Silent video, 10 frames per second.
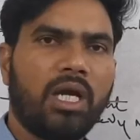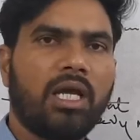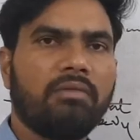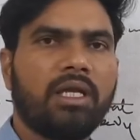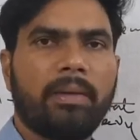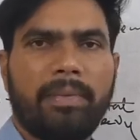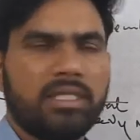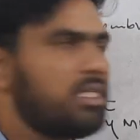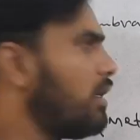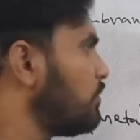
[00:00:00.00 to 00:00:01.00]
not have the
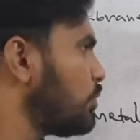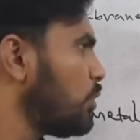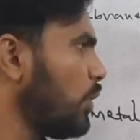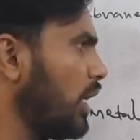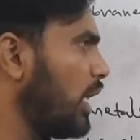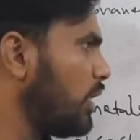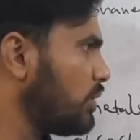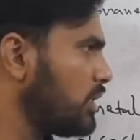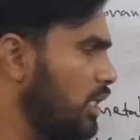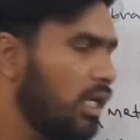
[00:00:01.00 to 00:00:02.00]
capacity of storing
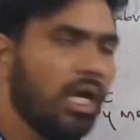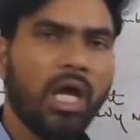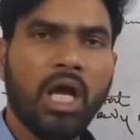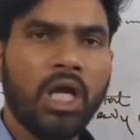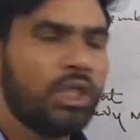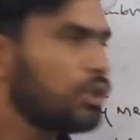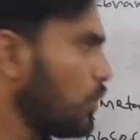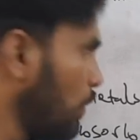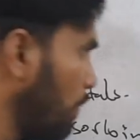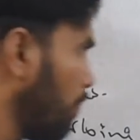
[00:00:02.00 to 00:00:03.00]
hydrogen.
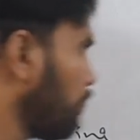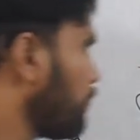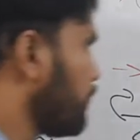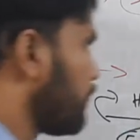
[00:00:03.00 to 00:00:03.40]
So